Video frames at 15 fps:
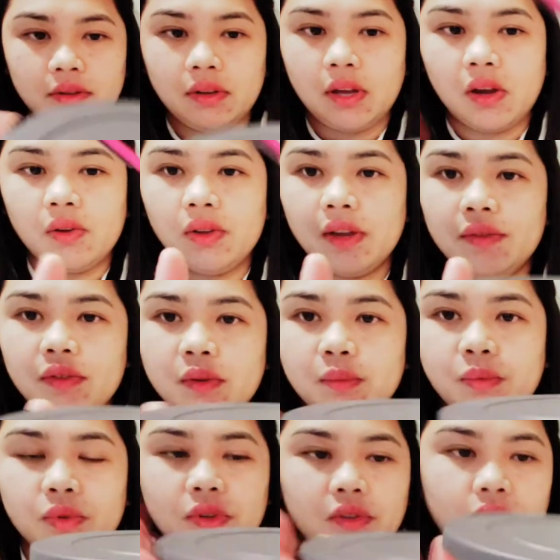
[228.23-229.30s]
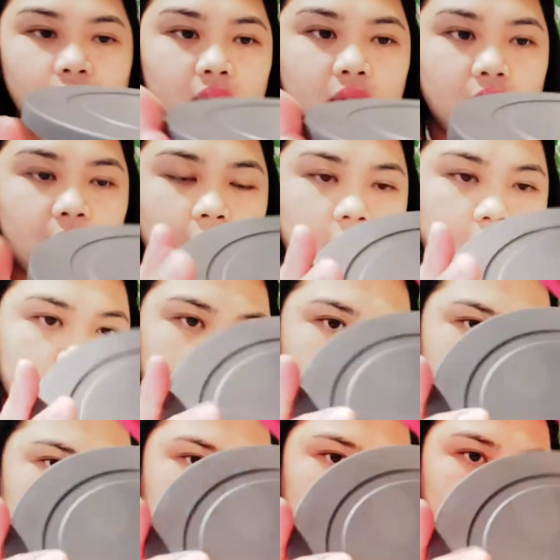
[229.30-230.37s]
oh you have to push further
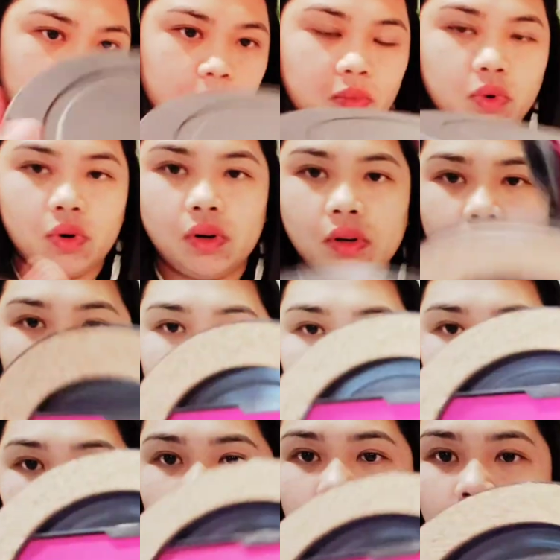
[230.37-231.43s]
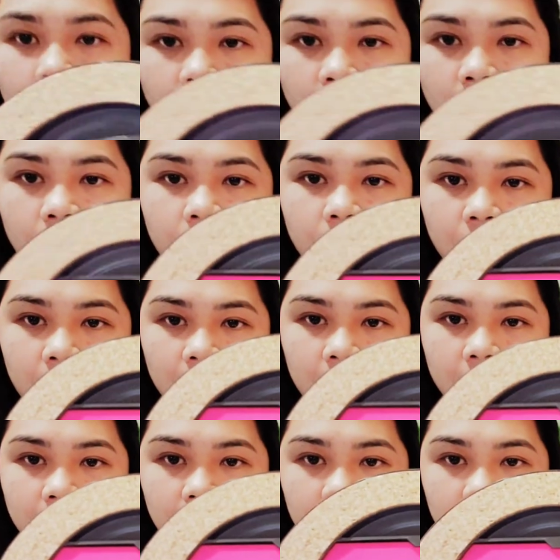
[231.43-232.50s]
more so you can
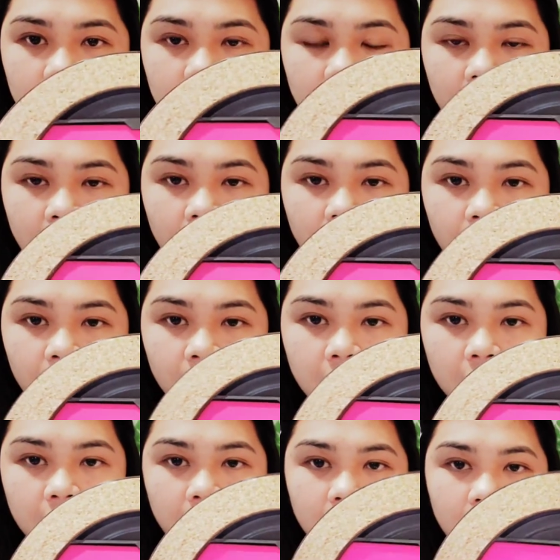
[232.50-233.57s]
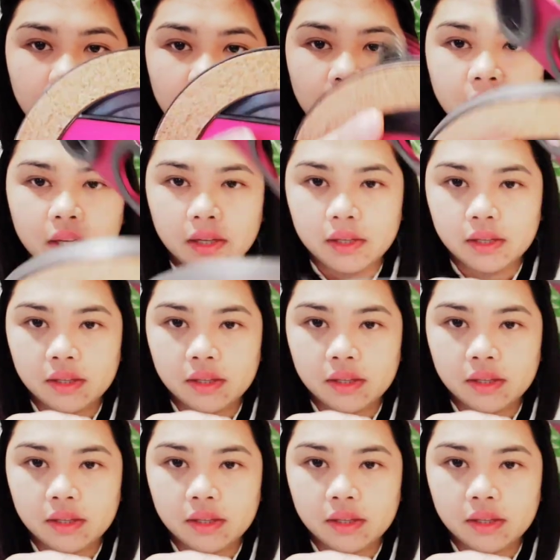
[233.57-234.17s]
see this lock over here yeah